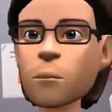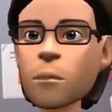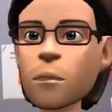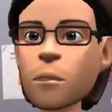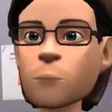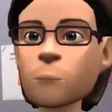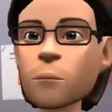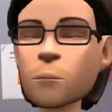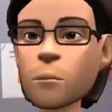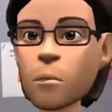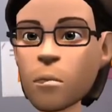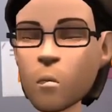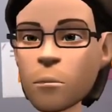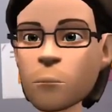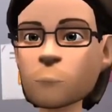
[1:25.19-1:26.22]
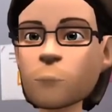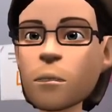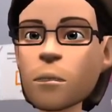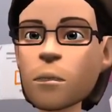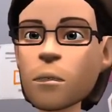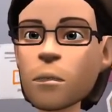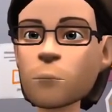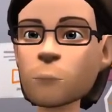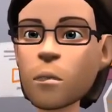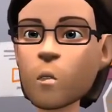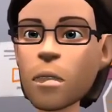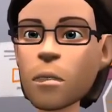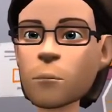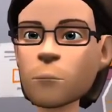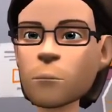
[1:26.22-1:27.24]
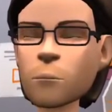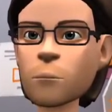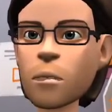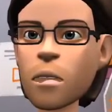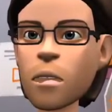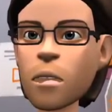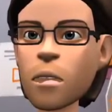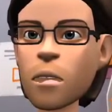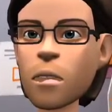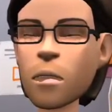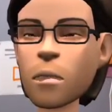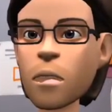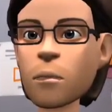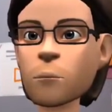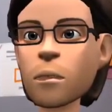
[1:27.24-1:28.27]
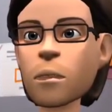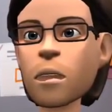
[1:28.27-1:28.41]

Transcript: such as the one that was used for Persona 3 and 4,